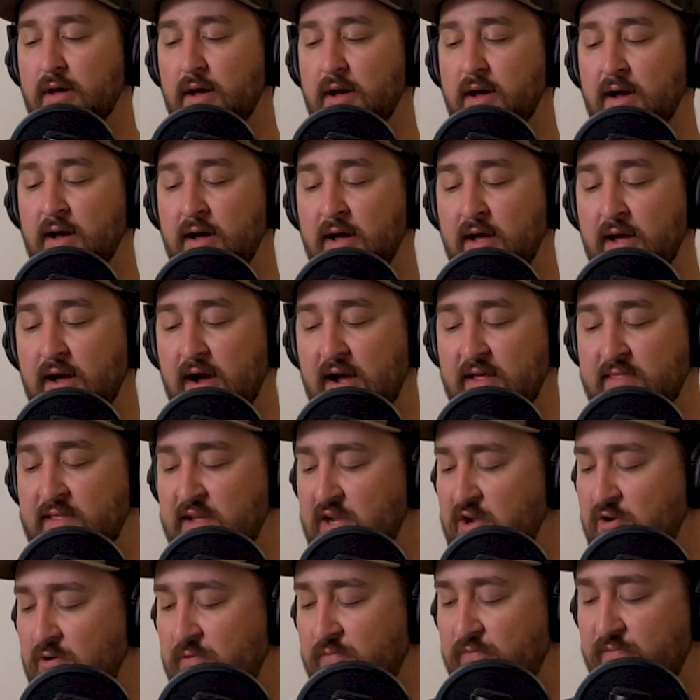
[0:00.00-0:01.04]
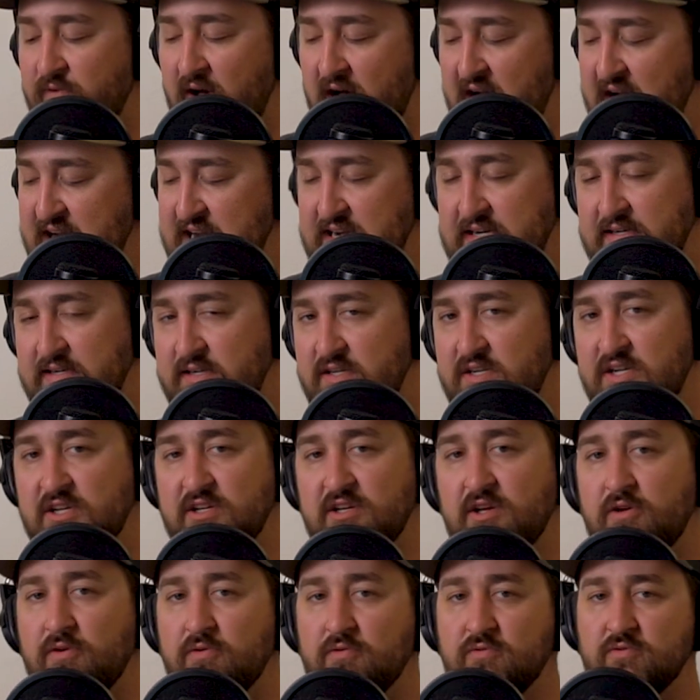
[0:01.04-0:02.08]
Uh, I think you're fine to
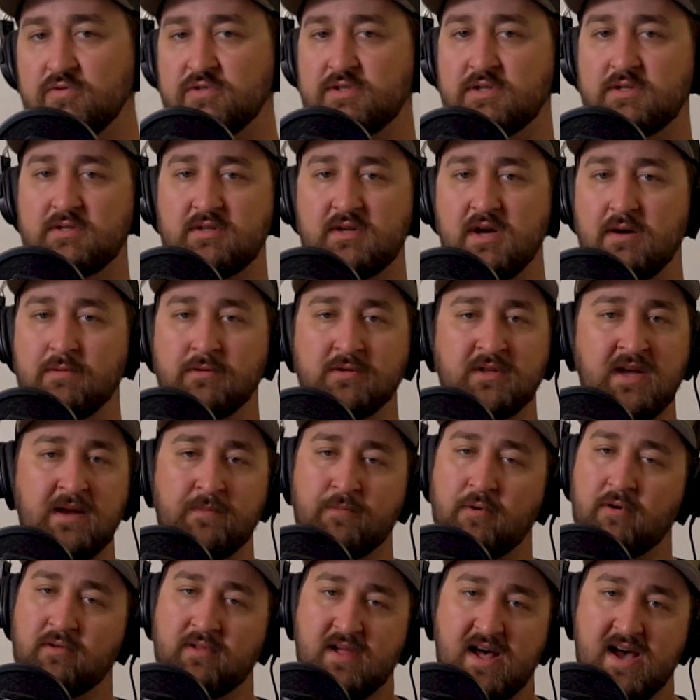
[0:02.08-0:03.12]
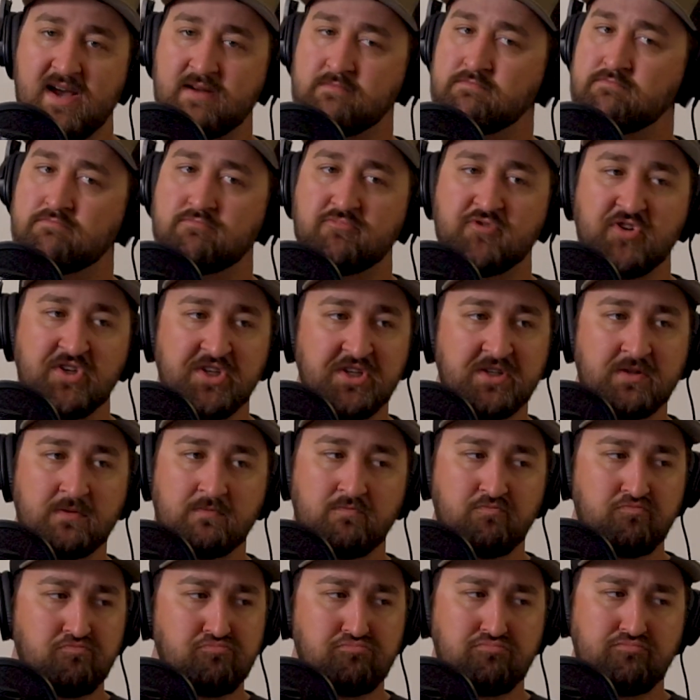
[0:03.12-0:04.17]
use double taper line. Just,
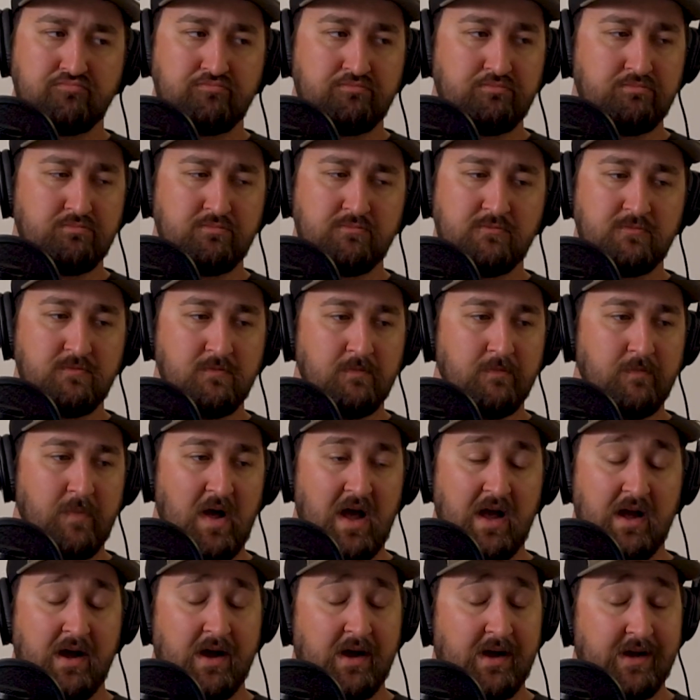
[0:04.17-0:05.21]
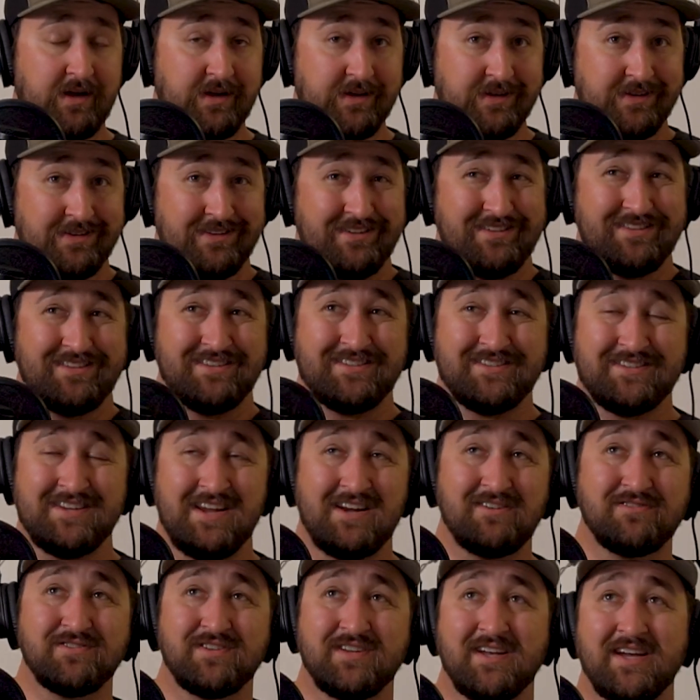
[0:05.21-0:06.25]
I, I, it
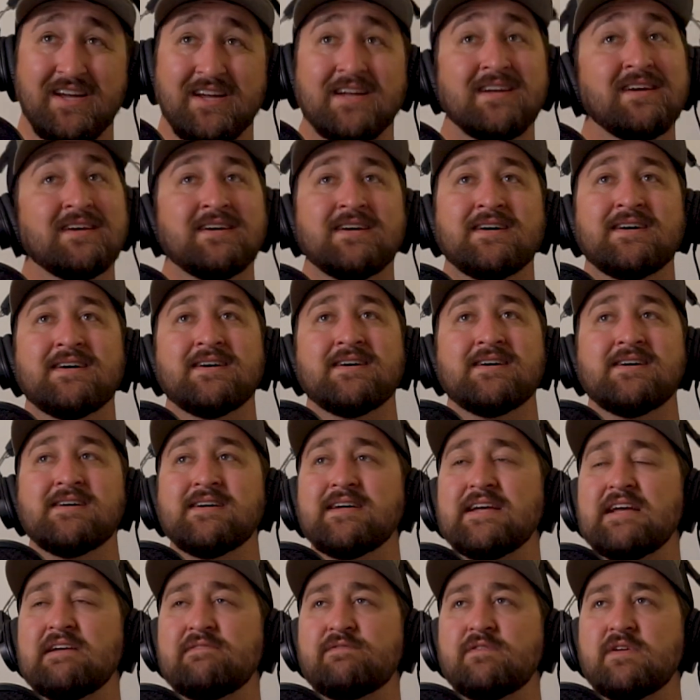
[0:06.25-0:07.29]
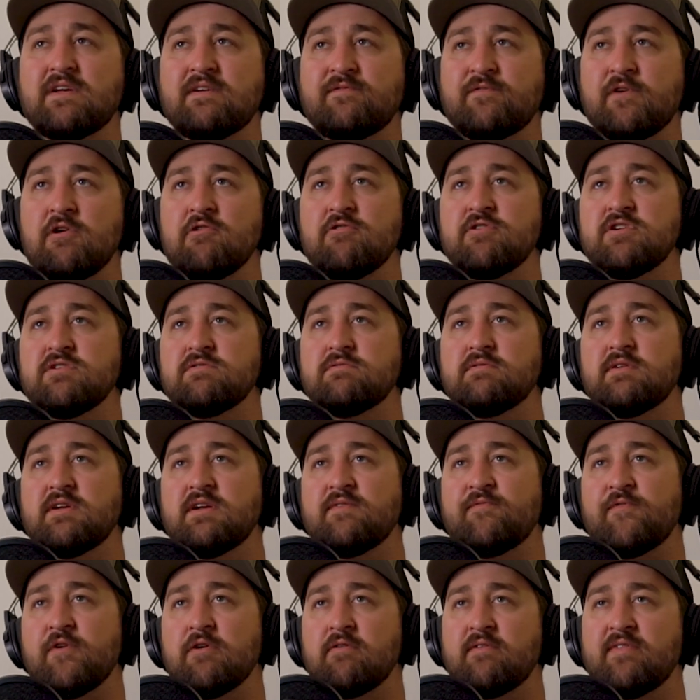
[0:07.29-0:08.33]
sounds like if, if you're,
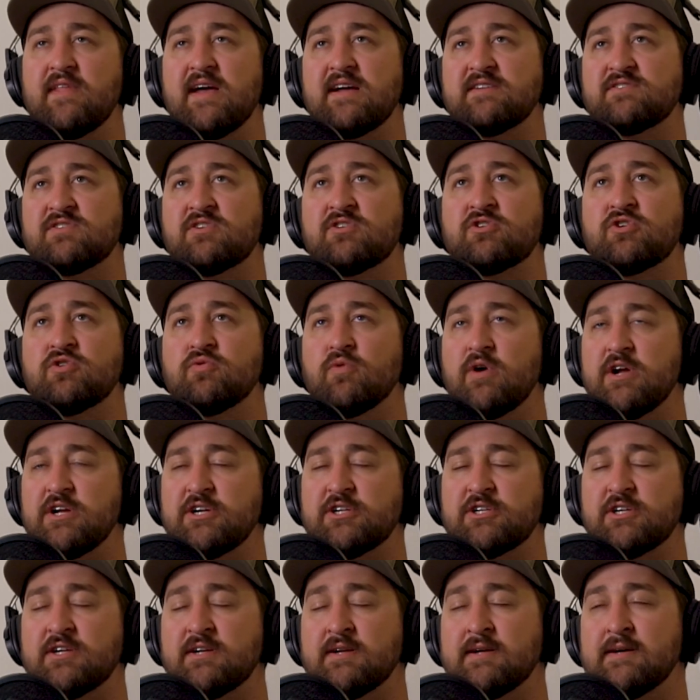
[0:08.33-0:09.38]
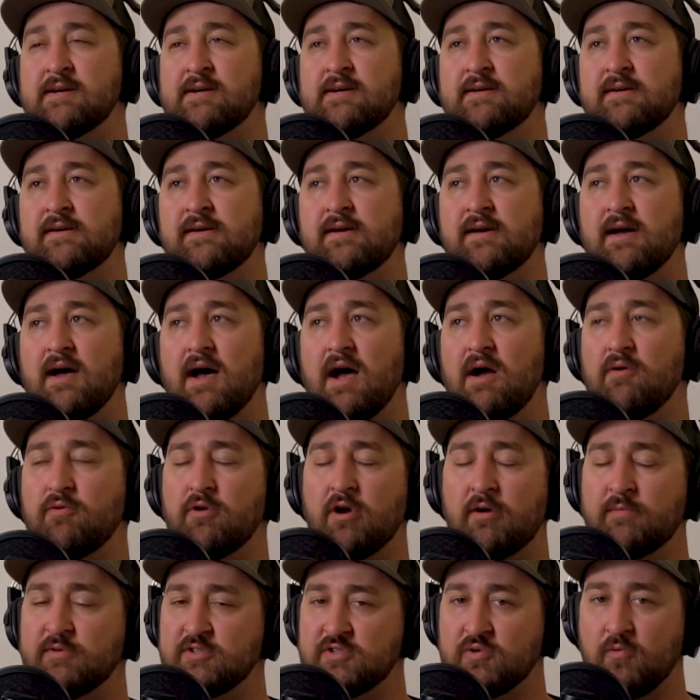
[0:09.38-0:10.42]
if you're in that situation, I would
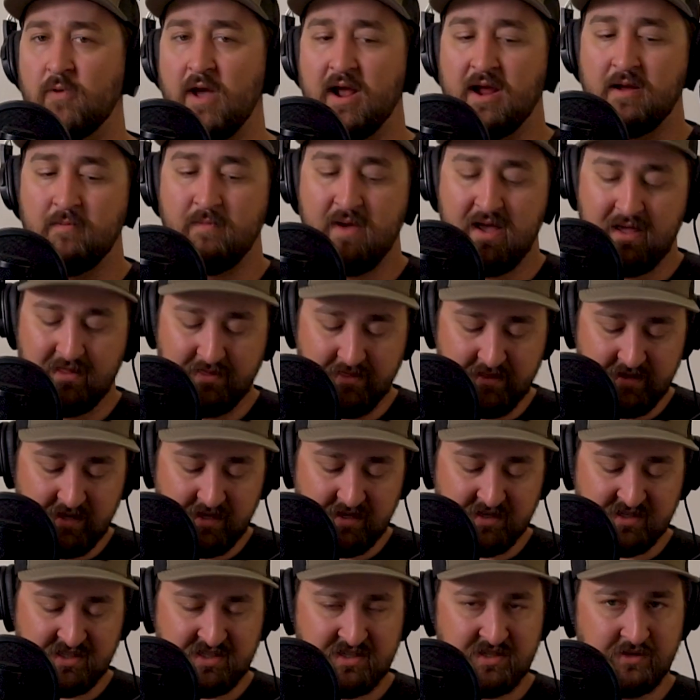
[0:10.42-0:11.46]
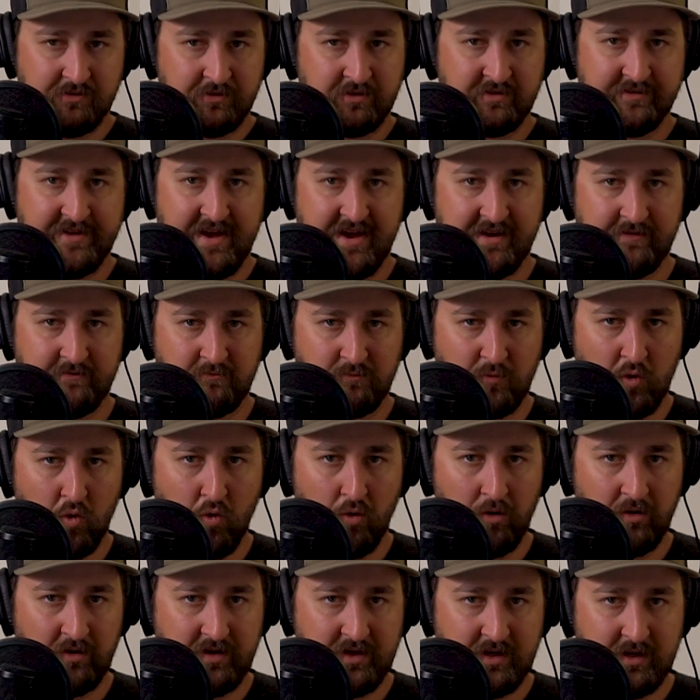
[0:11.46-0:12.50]
almost recommend the silk line from
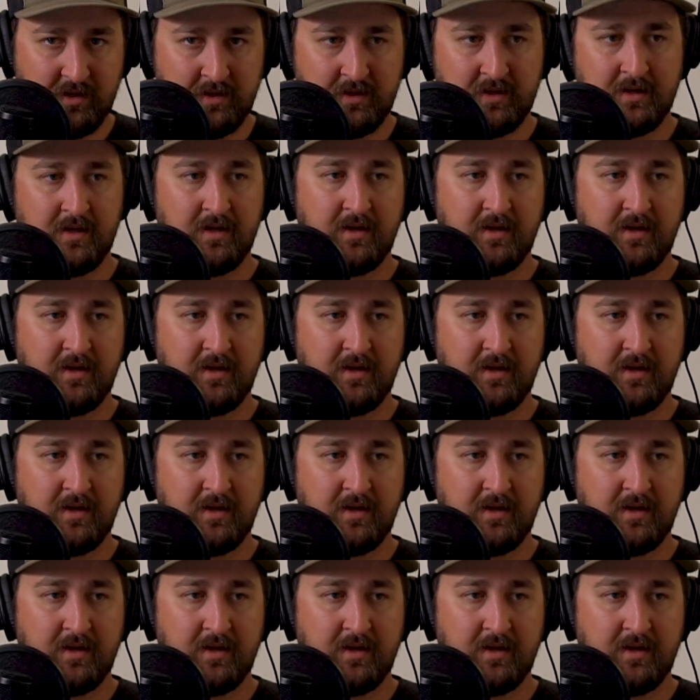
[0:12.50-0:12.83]
Cortland.